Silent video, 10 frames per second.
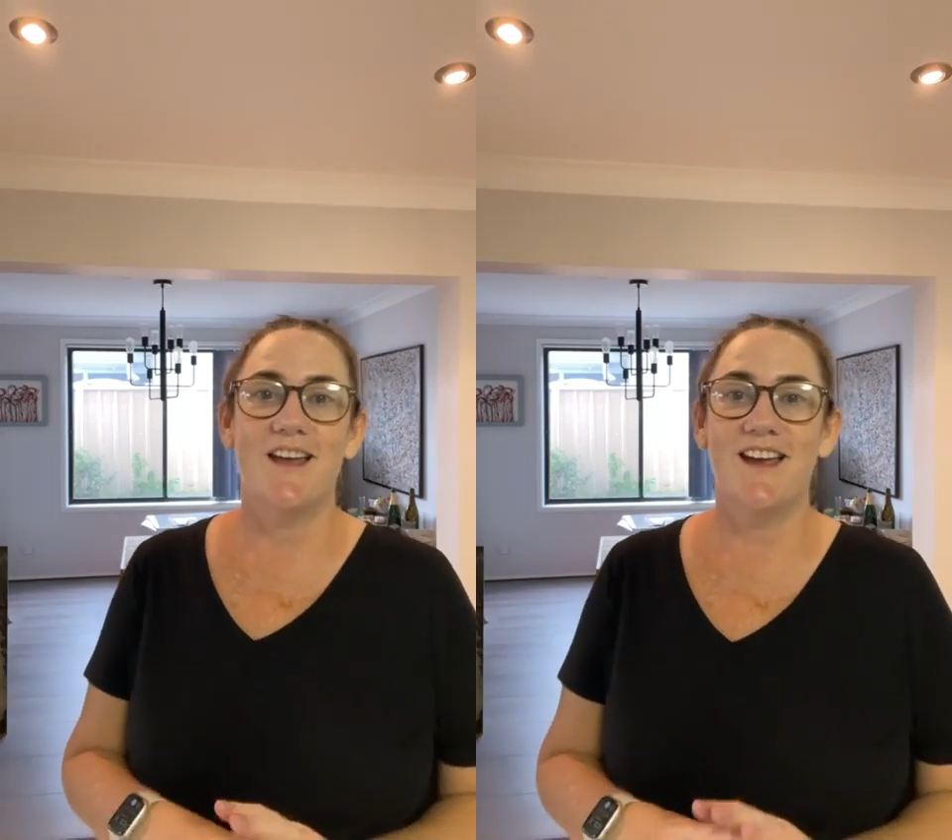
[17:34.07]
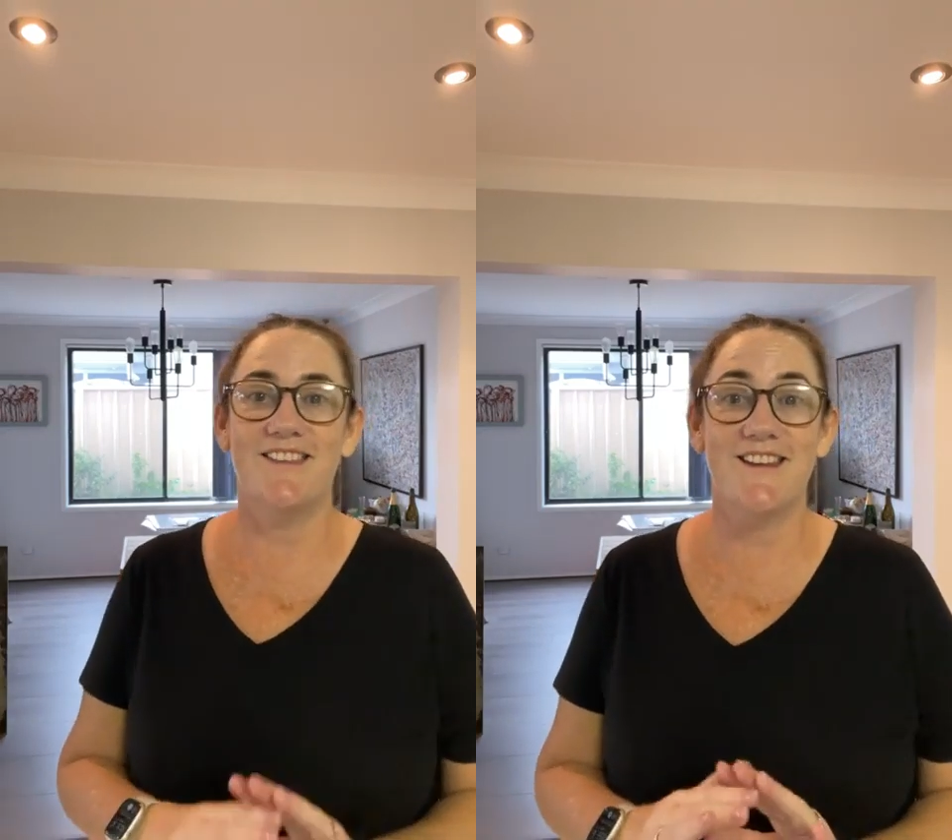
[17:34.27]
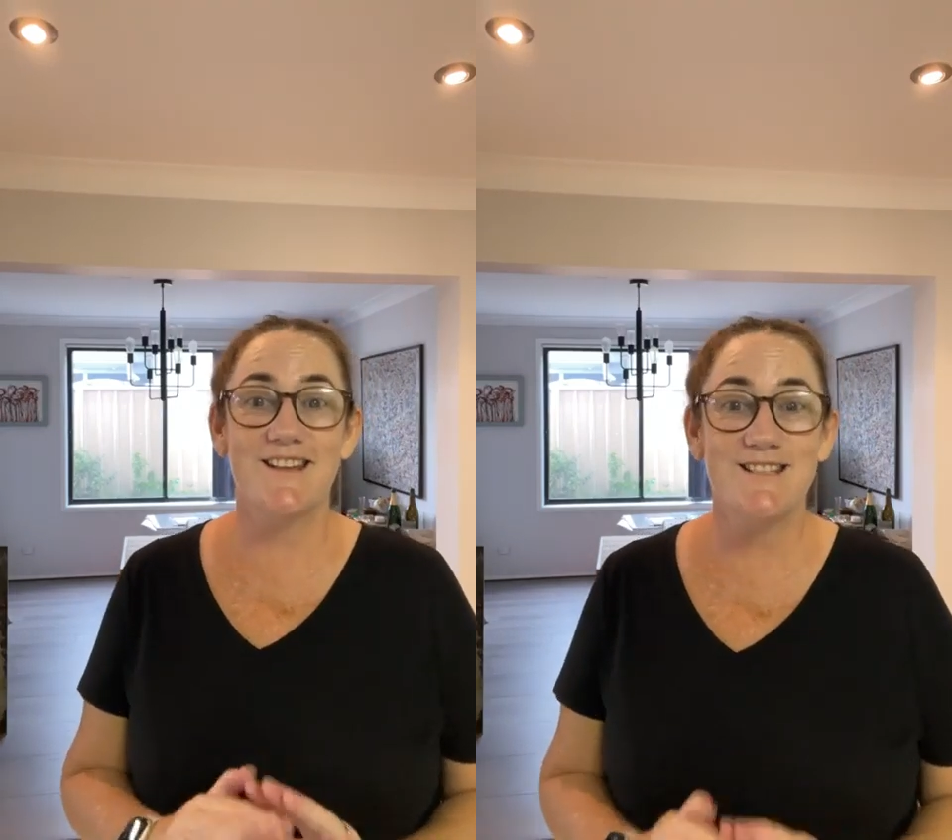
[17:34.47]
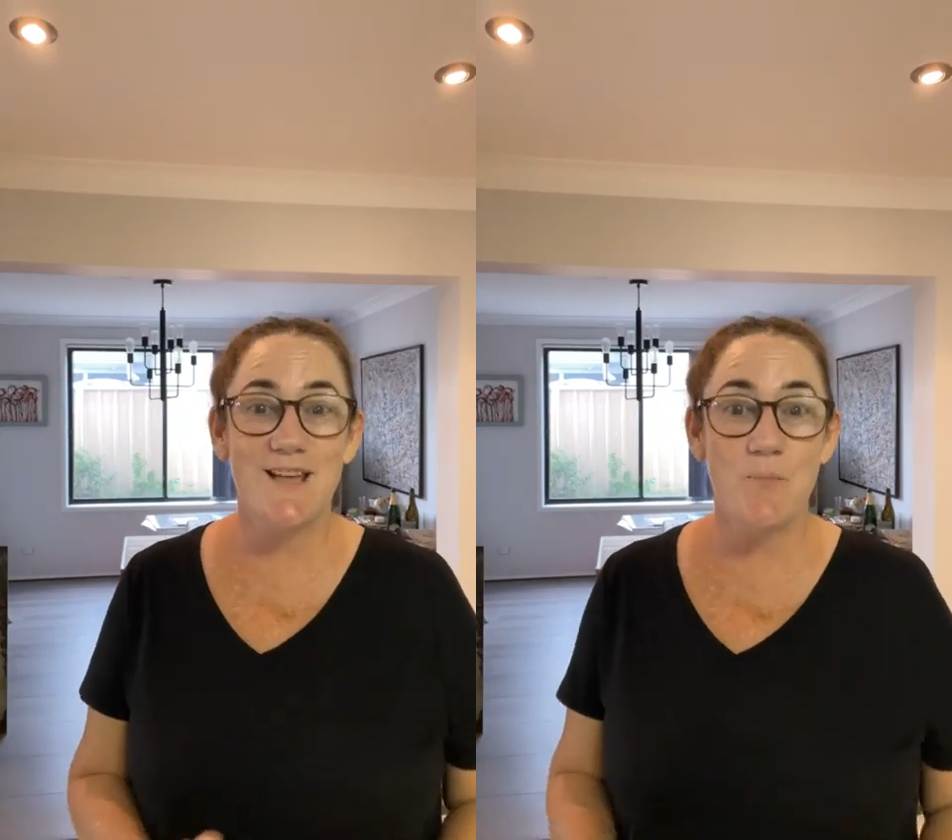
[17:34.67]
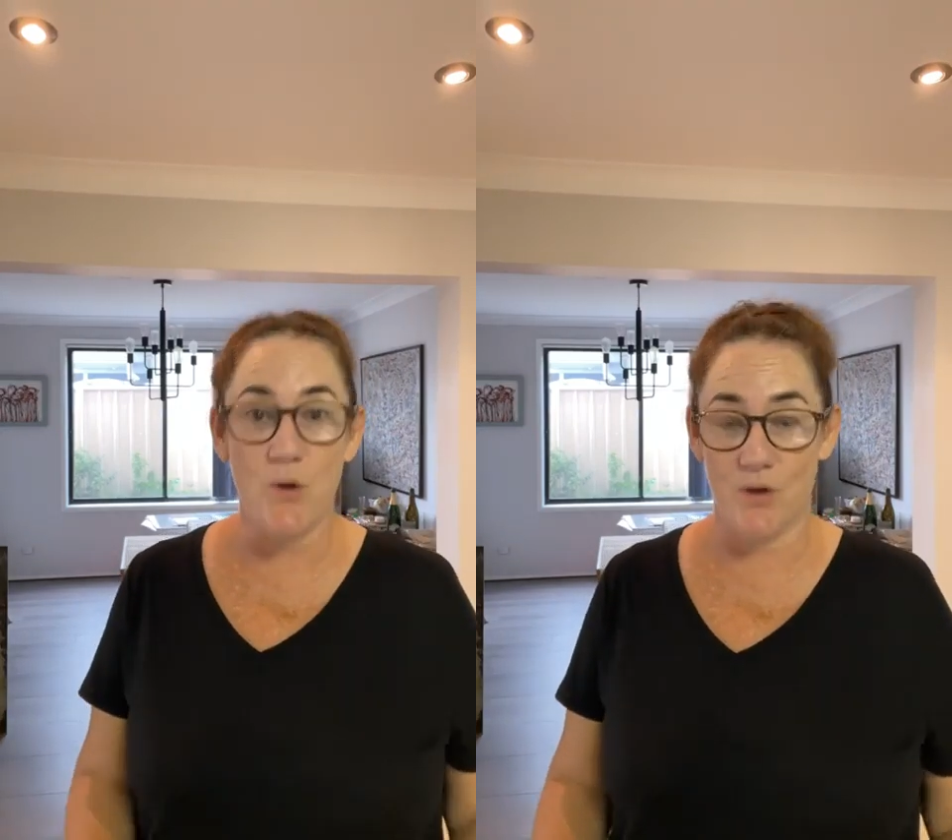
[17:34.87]
and then it's
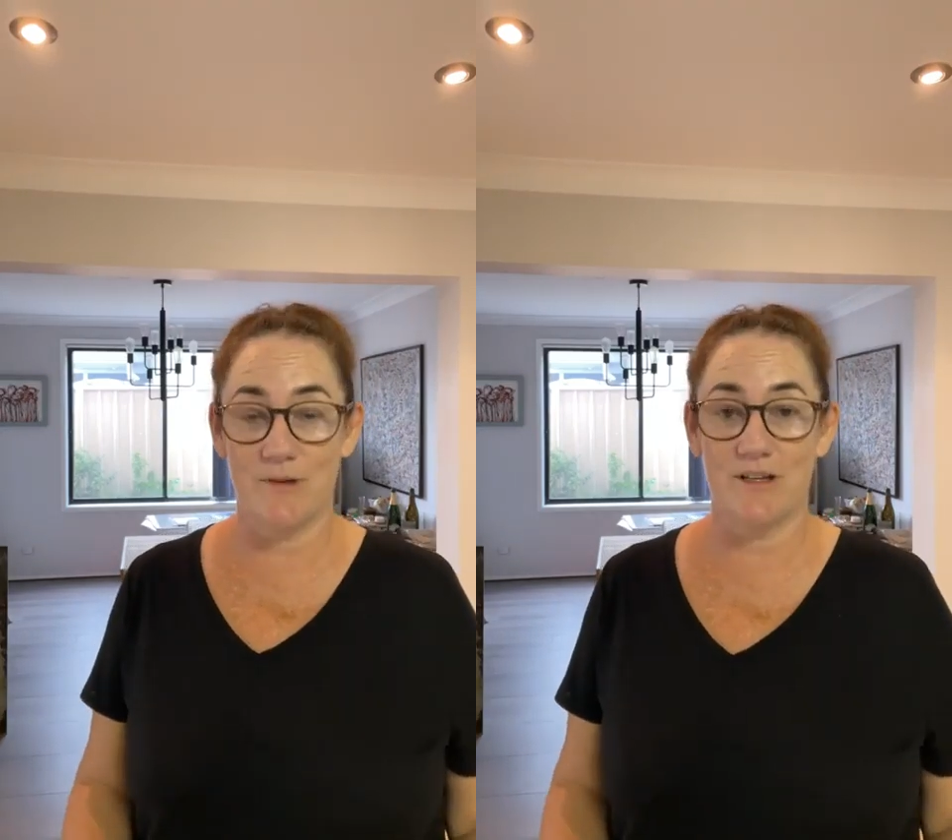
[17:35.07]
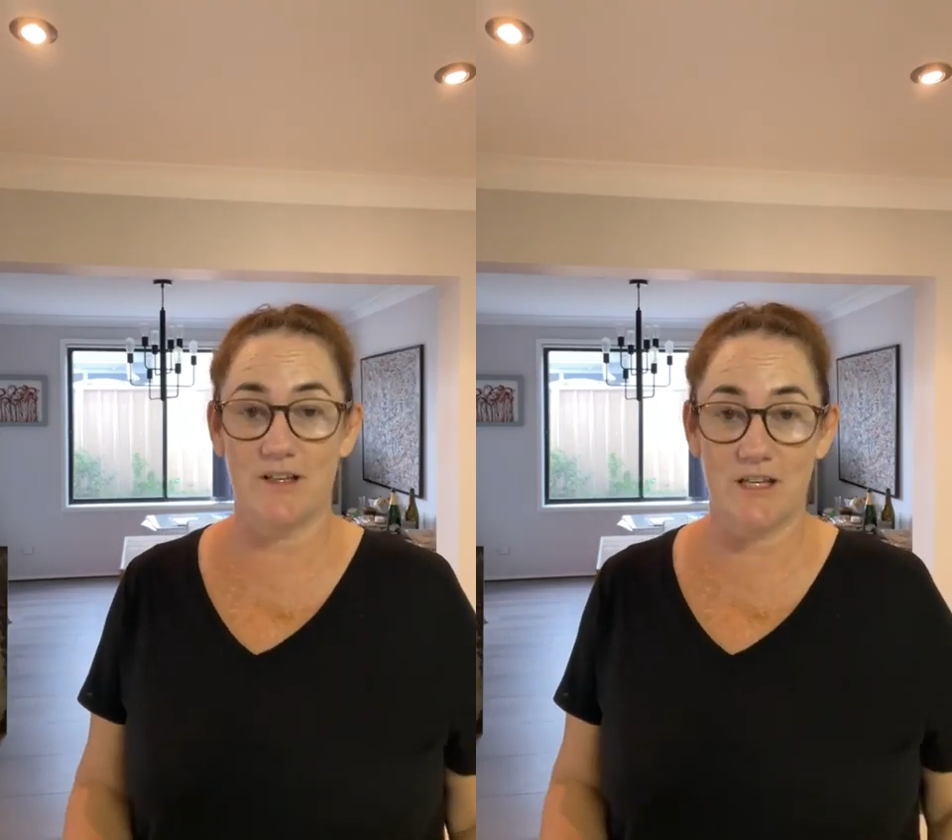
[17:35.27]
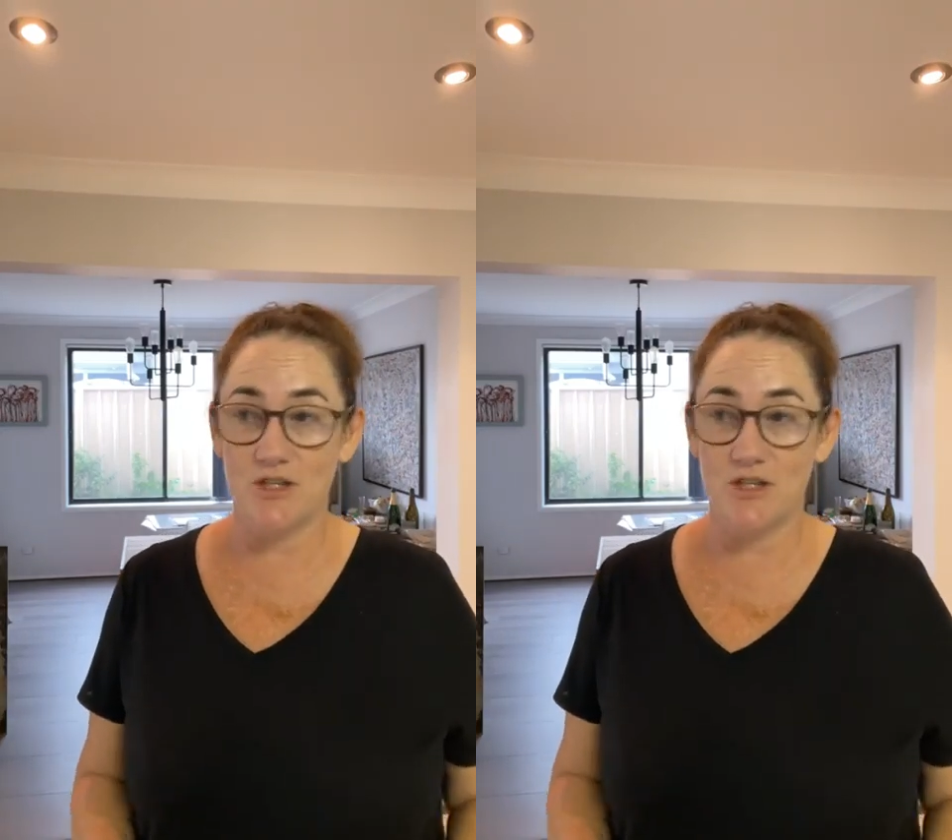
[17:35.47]
there permanently.